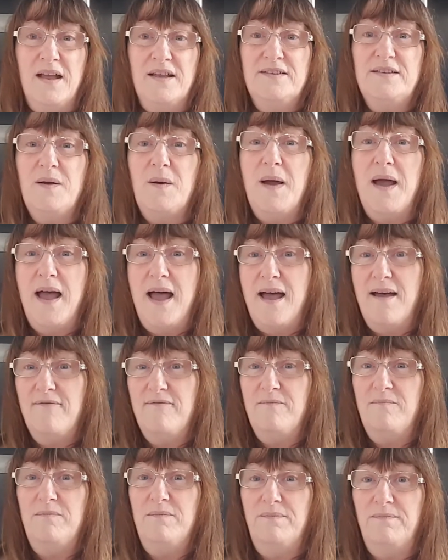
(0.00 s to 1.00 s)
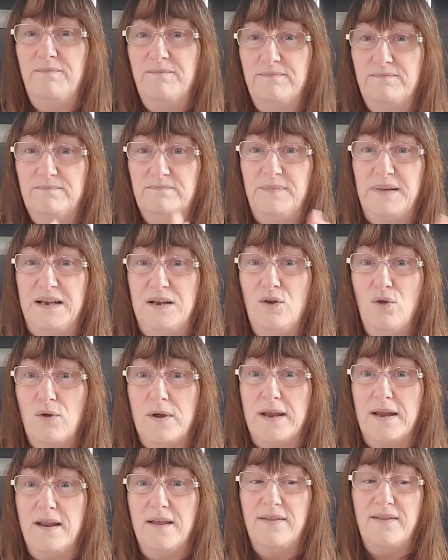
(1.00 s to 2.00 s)
So I have been
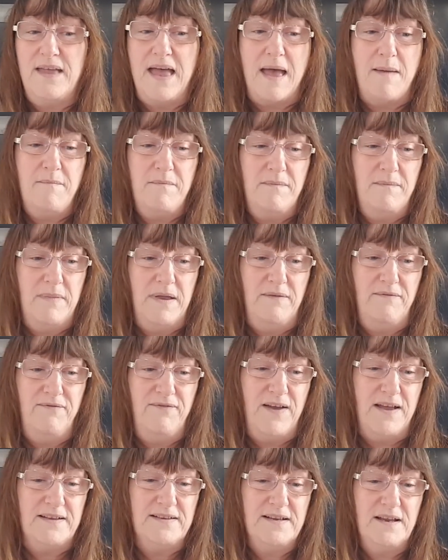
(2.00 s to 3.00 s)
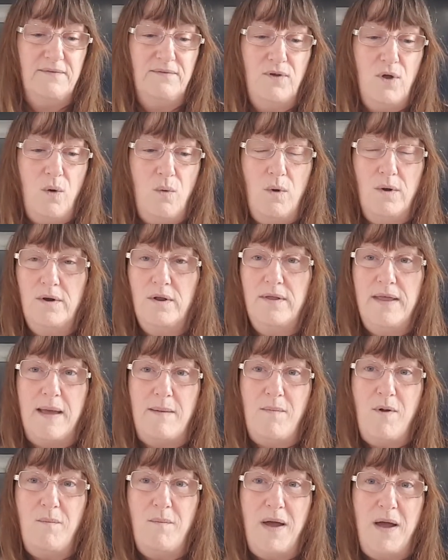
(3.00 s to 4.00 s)
looking at them. In fact, I've got one of
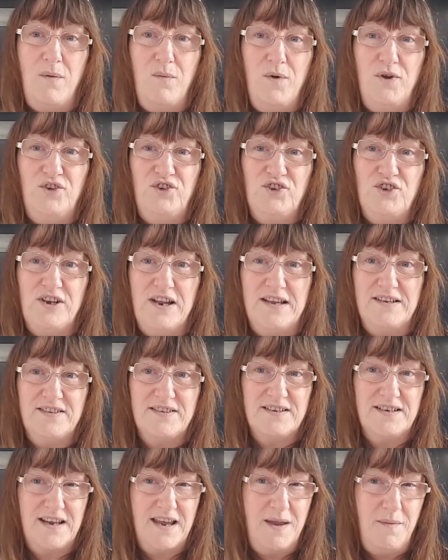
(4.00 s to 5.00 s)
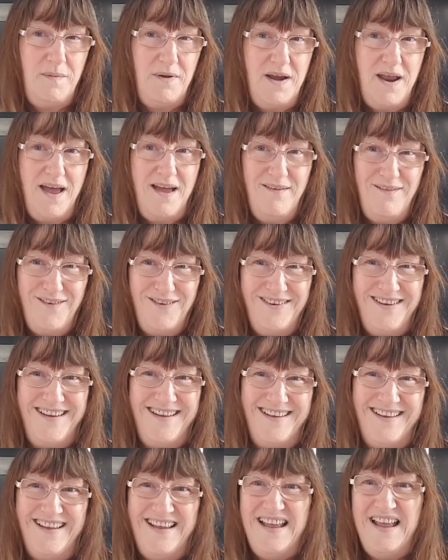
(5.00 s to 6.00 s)
them on my wish list to keep an eye on
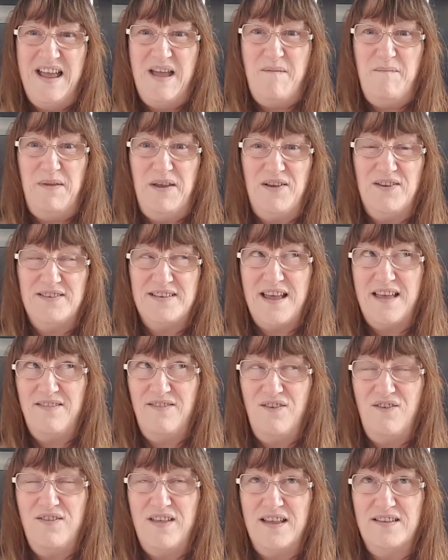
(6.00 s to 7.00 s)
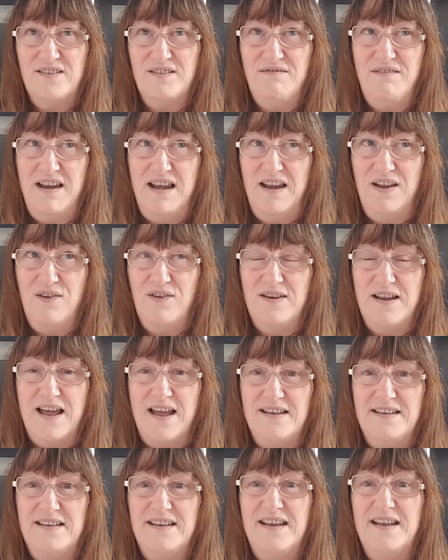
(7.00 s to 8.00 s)
it, because I thought that's a really good
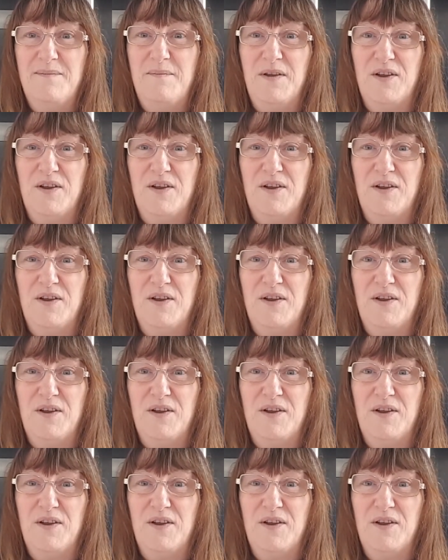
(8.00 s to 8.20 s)
idea,